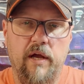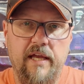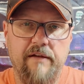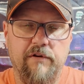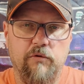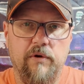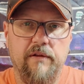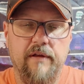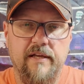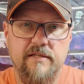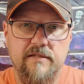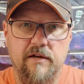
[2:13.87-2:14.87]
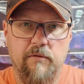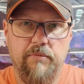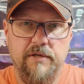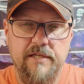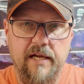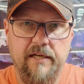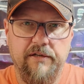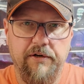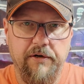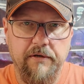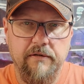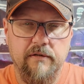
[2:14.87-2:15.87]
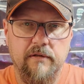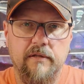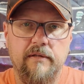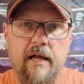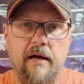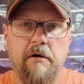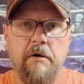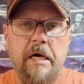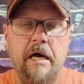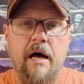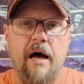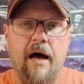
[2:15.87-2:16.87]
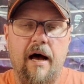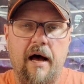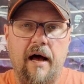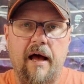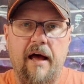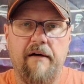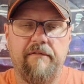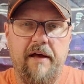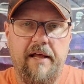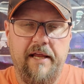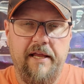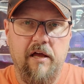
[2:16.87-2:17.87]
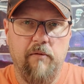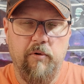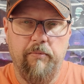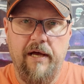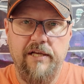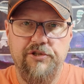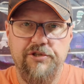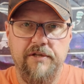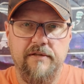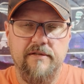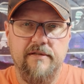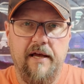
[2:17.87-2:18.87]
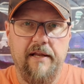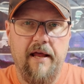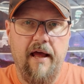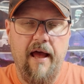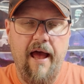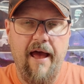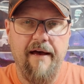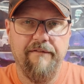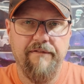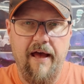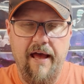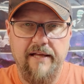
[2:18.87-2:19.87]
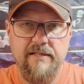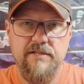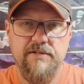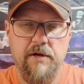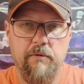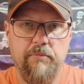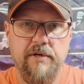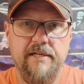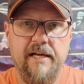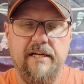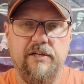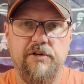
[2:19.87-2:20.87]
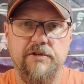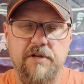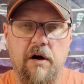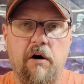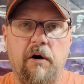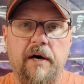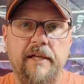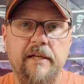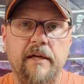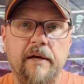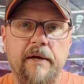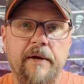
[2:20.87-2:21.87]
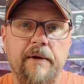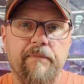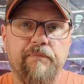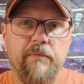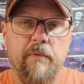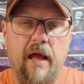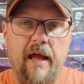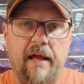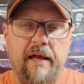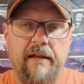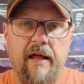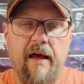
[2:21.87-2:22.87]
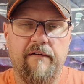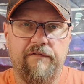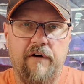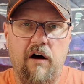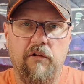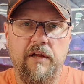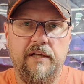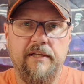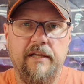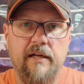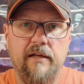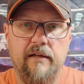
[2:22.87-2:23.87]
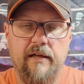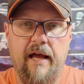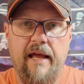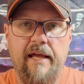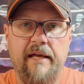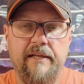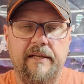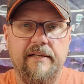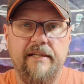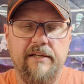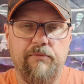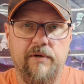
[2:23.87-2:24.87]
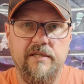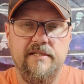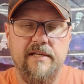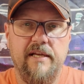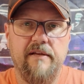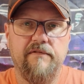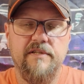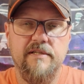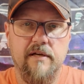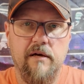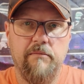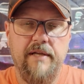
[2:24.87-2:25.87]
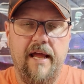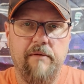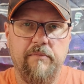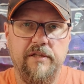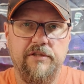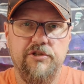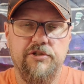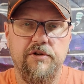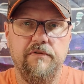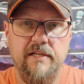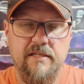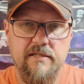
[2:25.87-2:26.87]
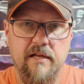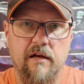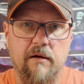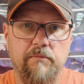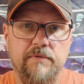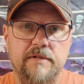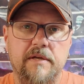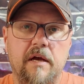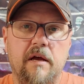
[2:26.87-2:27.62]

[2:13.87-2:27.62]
even with a stump protector. Now, I have had a couple patients that have had stump protectors on and have fallen and did receive some damage to these stumps,